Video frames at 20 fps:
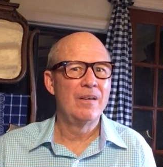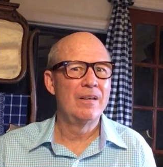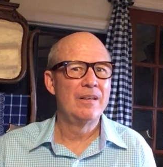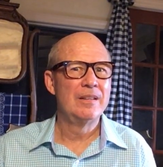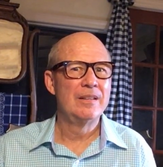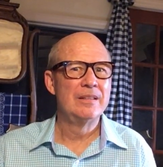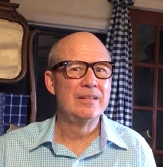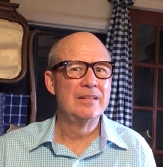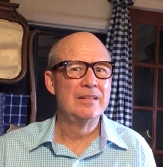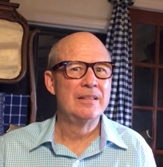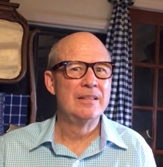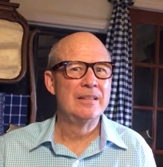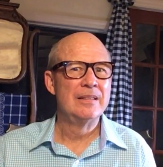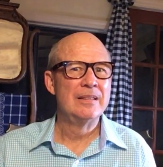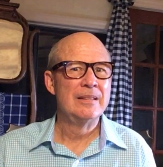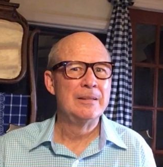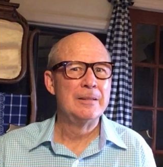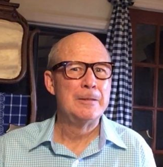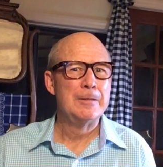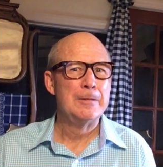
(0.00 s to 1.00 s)

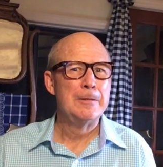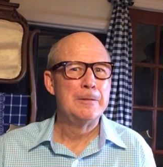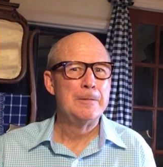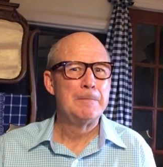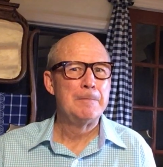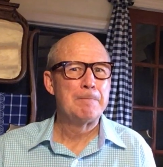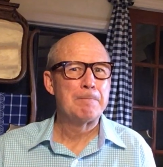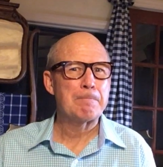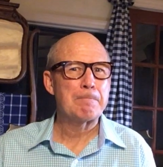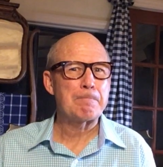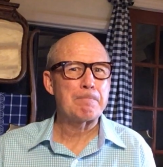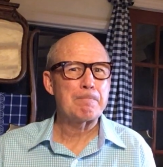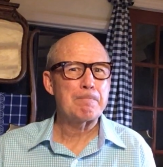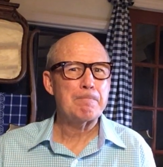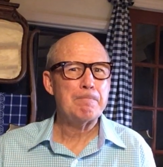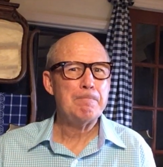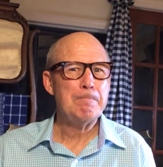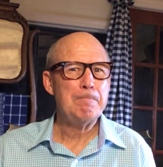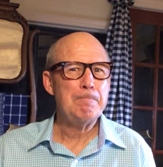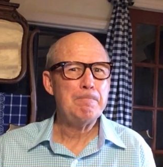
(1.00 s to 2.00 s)

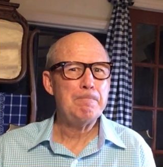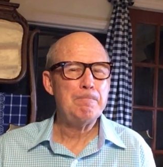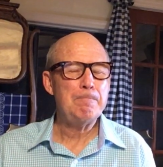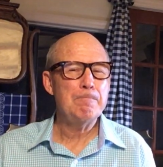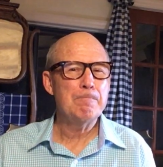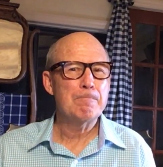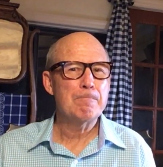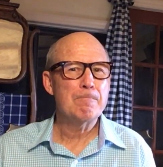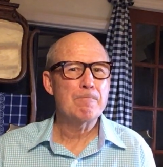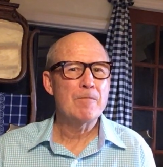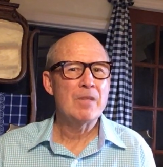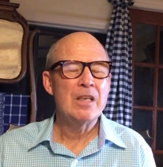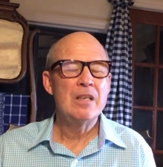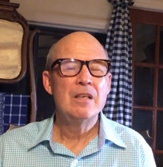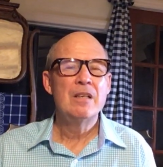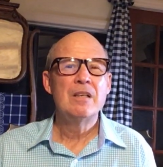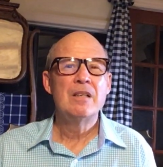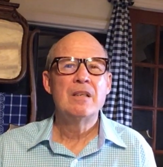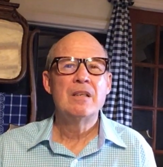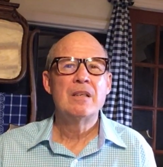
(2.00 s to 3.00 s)

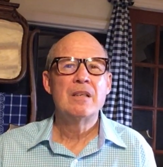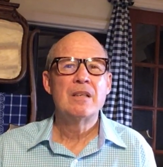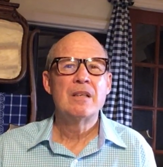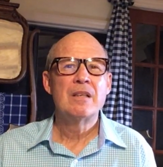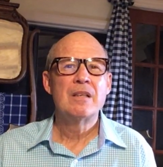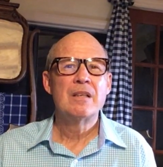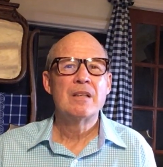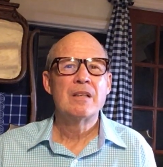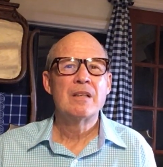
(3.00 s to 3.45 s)
No one is speaking in this clip.